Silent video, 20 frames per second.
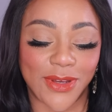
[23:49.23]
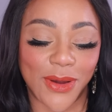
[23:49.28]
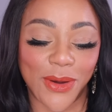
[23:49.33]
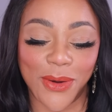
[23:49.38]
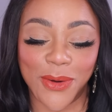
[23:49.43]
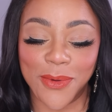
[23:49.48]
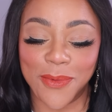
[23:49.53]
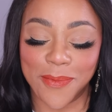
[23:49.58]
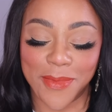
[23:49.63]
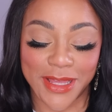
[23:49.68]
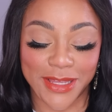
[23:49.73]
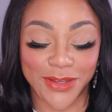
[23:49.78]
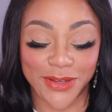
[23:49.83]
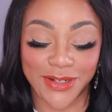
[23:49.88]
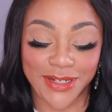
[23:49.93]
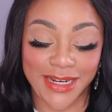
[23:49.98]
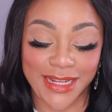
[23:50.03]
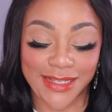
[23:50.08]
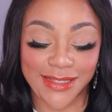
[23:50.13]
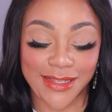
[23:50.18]
Oh my
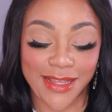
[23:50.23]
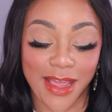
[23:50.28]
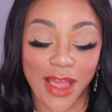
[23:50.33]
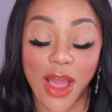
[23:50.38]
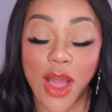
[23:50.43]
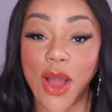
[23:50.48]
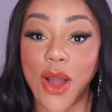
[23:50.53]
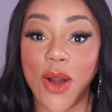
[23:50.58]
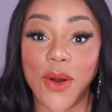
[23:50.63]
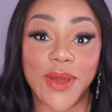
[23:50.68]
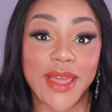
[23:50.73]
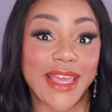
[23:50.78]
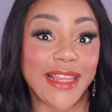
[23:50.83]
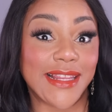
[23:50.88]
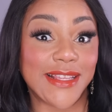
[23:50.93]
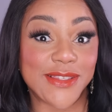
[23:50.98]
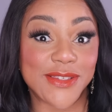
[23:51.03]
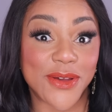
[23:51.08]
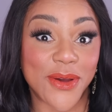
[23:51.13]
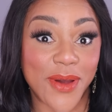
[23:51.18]
goodness. Okay,
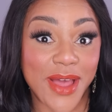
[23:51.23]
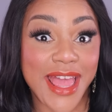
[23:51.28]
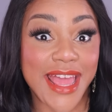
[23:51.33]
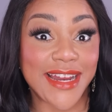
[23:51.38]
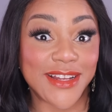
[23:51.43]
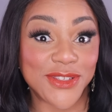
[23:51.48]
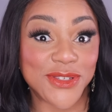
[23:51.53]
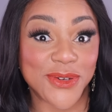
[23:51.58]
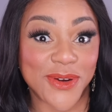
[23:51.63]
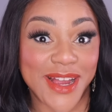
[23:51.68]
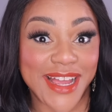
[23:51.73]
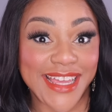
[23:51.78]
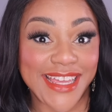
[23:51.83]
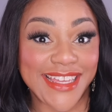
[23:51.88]
let's go ahead and try